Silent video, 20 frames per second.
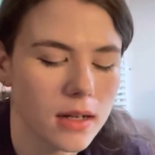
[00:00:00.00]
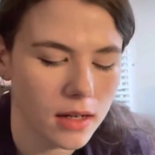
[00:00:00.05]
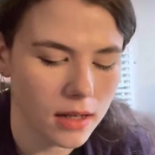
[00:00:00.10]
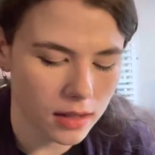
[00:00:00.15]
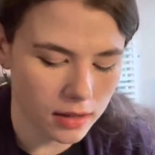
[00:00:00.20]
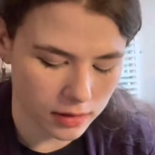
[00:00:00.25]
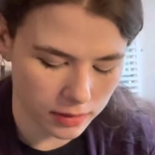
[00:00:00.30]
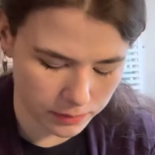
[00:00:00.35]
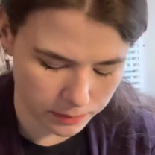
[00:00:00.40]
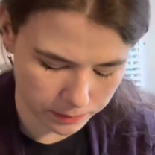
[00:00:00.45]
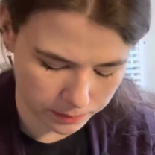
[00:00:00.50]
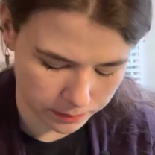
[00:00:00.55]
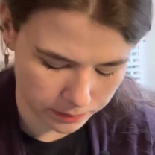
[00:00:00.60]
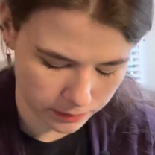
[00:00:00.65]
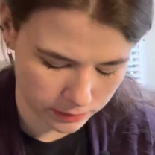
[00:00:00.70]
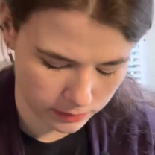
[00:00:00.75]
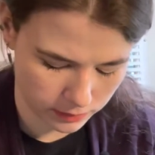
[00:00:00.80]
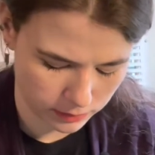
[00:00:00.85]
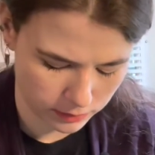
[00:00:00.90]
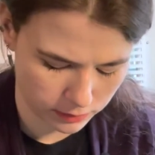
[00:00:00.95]
It
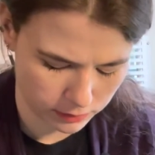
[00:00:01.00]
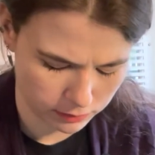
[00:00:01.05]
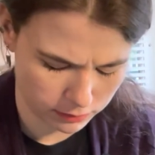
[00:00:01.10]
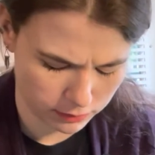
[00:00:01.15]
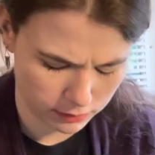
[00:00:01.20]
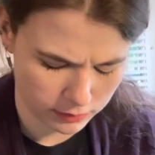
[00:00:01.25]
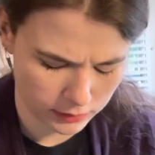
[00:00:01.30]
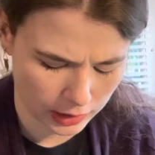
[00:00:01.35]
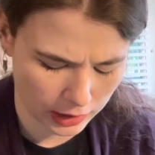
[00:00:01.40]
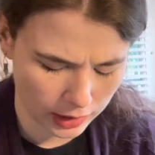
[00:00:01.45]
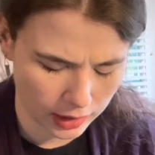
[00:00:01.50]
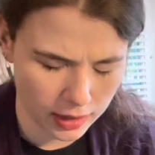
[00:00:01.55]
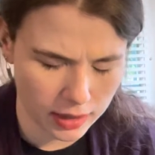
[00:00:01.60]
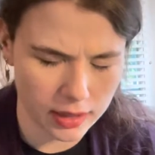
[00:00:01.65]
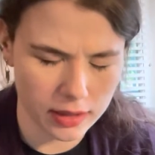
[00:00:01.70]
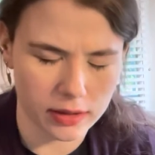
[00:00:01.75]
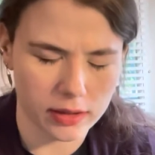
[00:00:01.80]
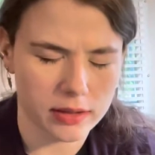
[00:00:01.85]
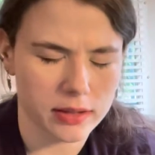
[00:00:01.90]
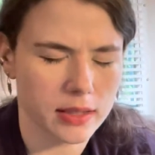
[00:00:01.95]

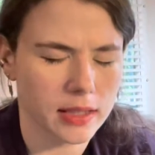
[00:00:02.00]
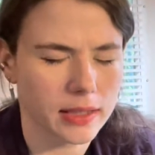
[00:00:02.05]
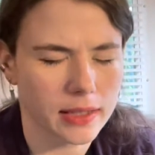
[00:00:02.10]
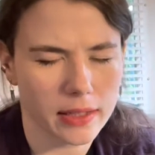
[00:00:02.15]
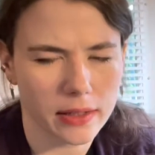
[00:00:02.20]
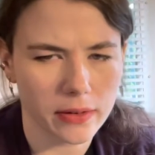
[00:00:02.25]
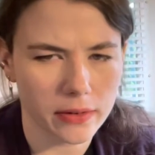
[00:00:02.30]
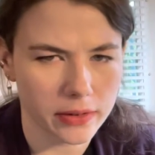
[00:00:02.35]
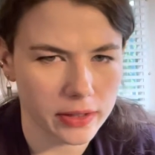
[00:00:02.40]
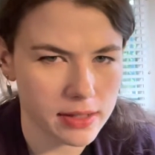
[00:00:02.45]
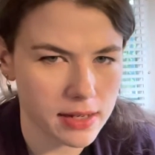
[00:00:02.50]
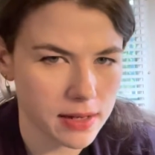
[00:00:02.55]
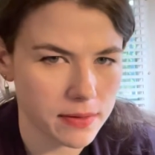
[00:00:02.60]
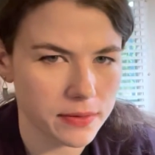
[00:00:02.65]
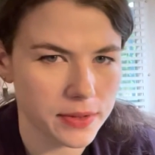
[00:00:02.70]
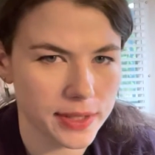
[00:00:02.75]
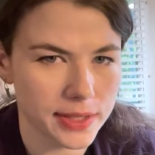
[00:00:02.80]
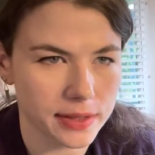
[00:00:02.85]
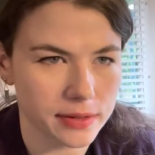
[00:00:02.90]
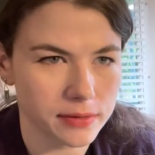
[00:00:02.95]
looks like I only
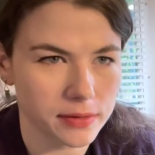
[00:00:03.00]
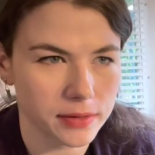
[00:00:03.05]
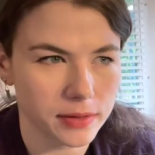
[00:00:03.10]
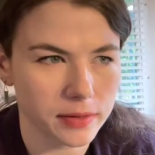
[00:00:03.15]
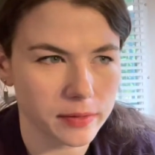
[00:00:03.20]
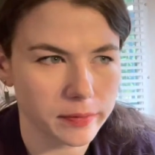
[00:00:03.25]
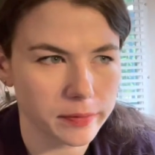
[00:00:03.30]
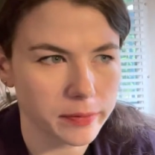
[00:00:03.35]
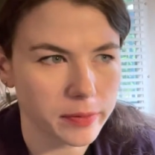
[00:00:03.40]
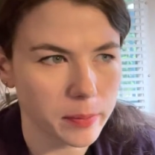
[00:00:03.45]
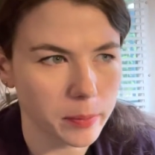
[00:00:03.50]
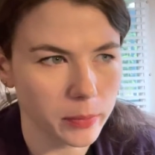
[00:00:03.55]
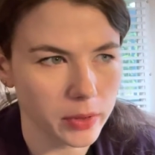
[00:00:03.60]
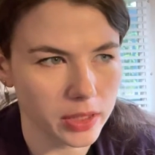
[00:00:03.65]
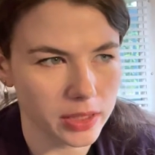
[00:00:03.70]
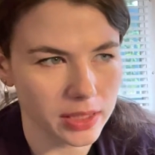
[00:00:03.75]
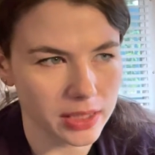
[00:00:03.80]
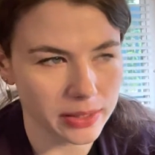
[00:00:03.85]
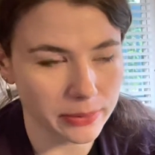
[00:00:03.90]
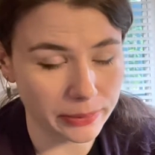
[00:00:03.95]
have silver, and from
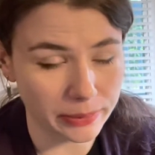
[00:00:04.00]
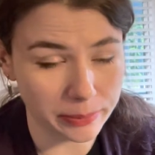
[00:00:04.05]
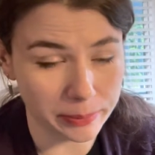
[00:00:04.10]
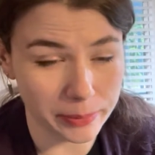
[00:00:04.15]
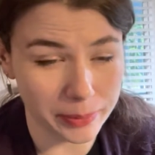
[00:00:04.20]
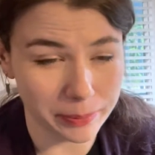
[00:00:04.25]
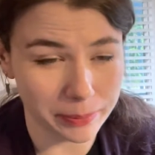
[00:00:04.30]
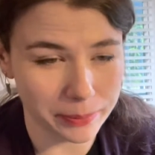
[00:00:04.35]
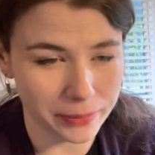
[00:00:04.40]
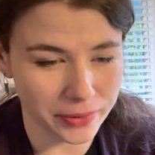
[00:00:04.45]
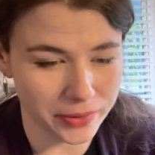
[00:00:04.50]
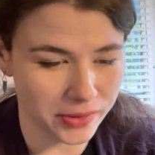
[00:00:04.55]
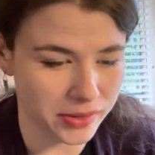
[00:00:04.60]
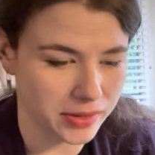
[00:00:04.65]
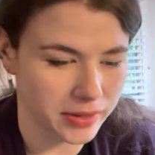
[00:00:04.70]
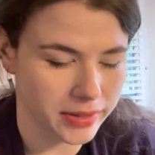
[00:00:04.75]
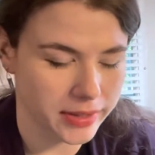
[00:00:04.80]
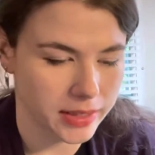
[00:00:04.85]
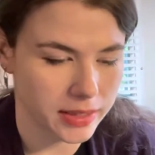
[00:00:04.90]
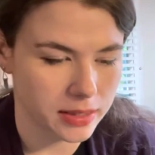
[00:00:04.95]
what I remember,
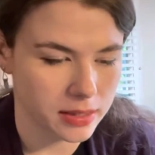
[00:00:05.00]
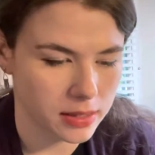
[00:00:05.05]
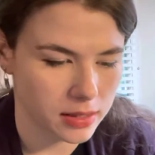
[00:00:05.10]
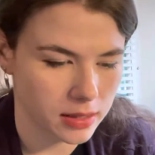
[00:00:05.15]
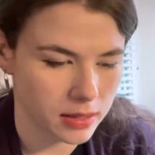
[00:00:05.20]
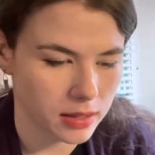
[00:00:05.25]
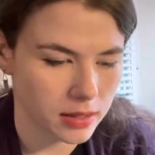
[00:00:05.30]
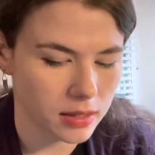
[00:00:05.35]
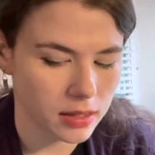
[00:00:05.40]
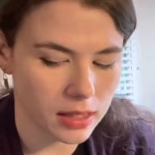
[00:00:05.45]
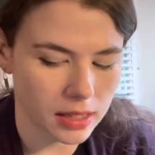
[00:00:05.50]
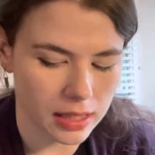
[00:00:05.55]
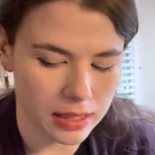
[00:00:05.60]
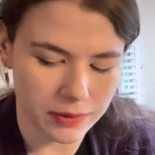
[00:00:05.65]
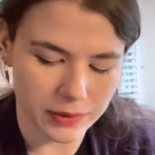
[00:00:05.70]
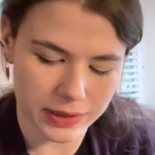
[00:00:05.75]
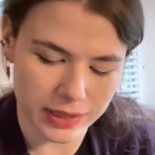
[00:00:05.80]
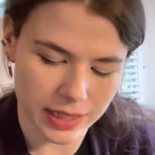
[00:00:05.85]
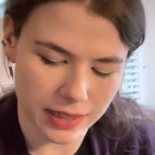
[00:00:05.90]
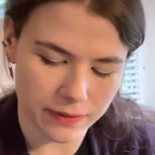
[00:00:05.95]
I
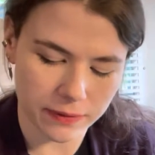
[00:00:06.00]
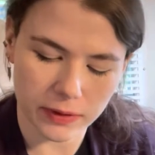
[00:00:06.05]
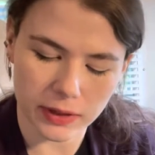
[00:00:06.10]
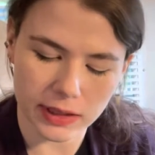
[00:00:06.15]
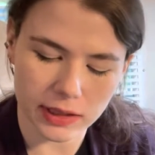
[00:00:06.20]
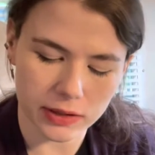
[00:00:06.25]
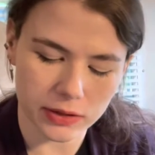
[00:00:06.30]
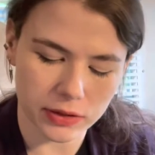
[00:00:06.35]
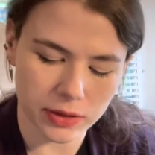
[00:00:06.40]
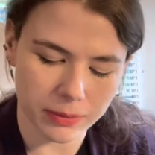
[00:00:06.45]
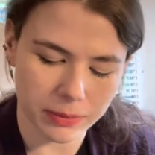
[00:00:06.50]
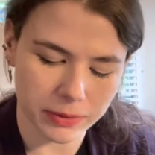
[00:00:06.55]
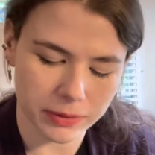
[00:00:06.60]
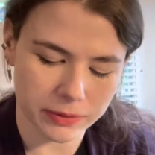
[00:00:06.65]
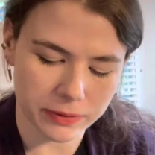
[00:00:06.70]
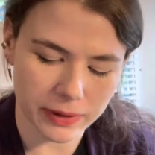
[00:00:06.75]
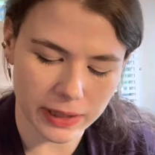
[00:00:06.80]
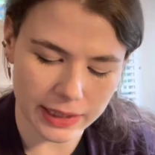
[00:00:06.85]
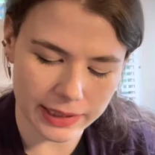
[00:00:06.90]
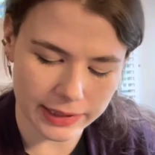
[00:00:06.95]
was having trouble
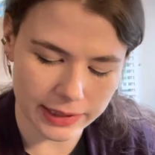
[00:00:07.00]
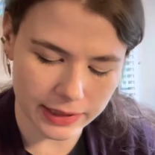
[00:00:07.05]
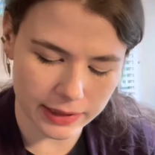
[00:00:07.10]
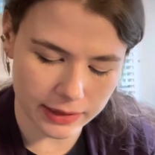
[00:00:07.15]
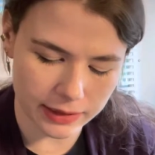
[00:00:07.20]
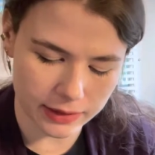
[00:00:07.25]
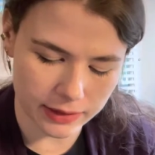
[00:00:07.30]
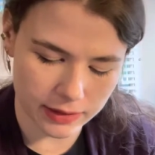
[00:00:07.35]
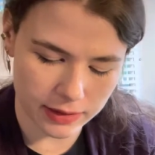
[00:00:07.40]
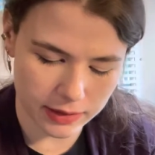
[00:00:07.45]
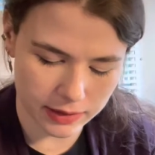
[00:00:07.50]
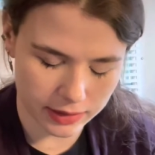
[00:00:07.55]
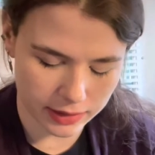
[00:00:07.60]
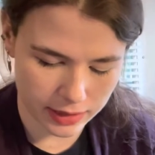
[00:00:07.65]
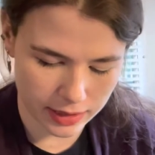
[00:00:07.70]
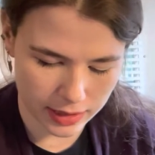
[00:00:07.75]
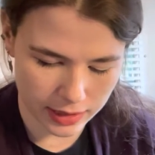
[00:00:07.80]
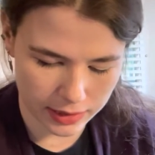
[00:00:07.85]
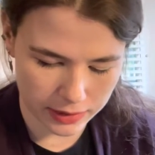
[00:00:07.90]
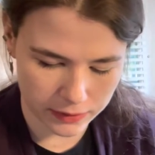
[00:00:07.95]
finding this
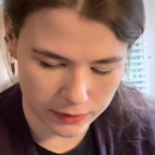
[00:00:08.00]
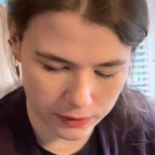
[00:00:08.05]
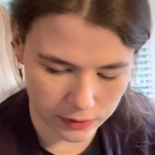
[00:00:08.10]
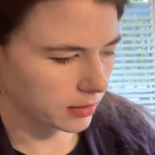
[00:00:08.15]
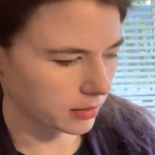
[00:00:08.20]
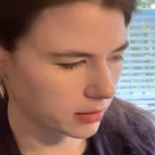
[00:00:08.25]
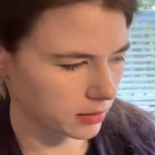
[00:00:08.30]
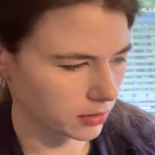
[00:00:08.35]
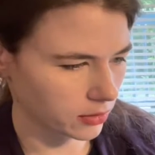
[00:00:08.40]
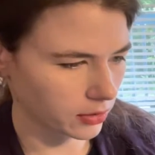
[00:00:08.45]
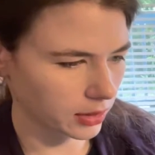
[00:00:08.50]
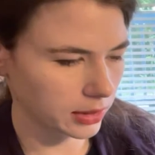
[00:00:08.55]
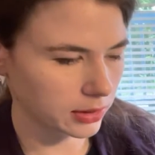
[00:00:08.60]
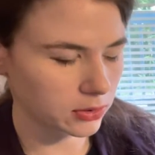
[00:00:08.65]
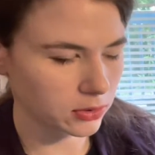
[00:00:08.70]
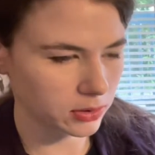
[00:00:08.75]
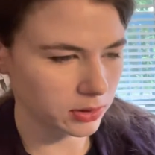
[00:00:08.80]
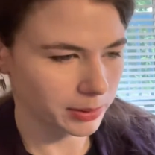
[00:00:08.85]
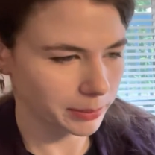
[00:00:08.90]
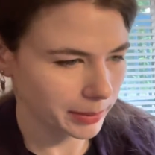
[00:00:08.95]
gauge. So I
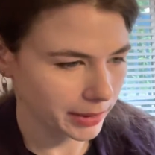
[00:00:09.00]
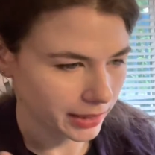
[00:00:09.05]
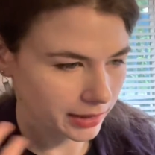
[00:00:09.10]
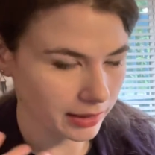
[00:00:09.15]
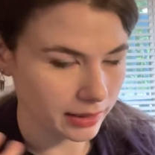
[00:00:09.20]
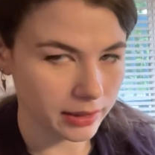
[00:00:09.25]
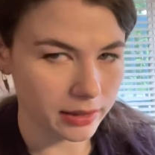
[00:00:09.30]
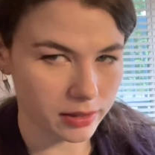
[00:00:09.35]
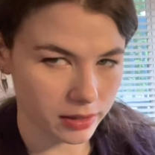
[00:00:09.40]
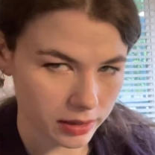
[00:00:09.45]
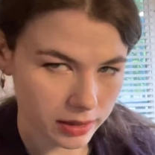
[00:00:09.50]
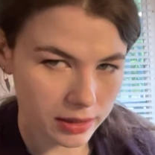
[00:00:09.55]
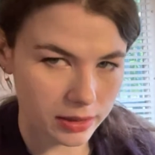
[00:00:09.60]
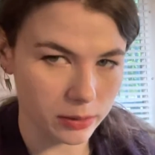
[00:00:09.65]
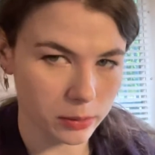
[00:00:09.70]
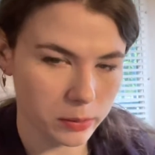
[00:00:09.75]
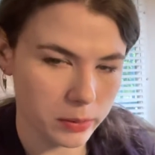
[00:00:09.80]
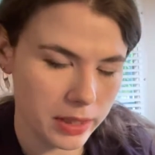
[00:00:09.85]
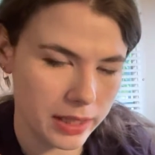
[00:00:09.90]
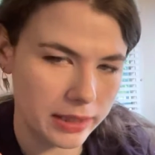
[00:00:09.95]
usually make like the
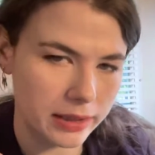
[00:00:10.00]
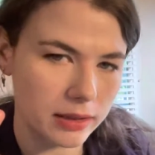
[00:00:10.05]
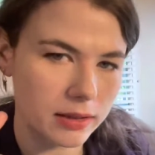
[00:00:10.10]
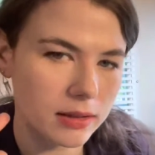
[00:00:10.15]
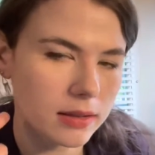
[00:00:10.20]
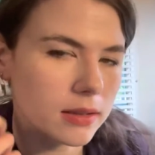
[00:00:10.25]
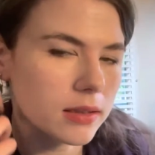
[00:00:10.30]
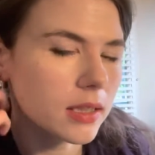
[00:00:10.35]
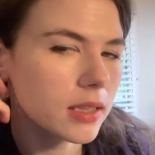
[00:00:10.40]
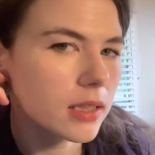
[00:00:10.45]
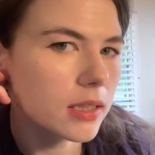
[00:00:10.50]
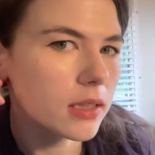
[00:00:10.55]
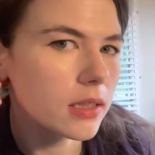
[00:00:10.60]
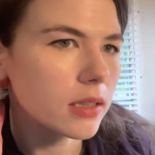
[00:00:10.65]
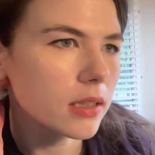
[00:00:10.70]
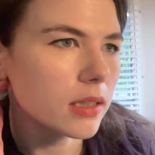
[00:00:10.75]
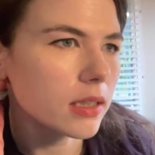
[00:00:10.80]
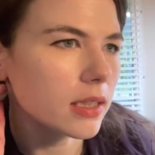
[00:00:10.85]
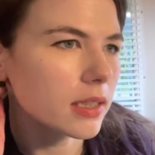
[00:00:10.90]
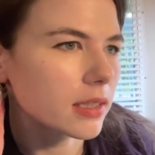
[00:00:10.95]
ear wire
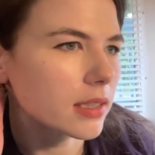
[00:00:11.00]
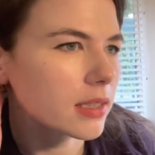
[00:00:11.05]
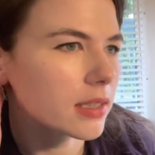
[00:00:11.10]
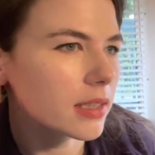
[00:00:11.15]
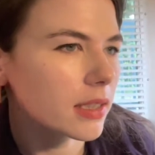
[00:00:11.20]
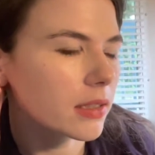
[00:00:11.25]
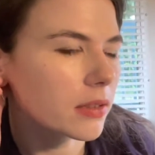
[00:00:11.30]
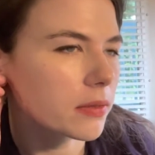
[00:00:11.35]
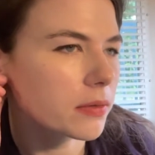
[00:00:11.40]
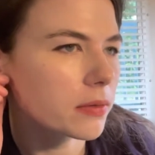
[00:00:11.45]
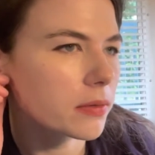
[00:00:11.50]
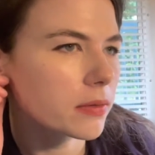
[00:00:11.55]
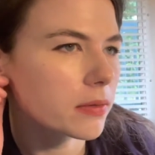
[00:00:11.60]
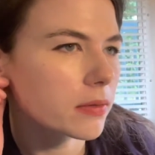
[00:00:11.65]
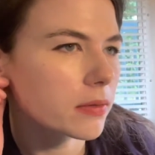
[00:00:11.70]
itself.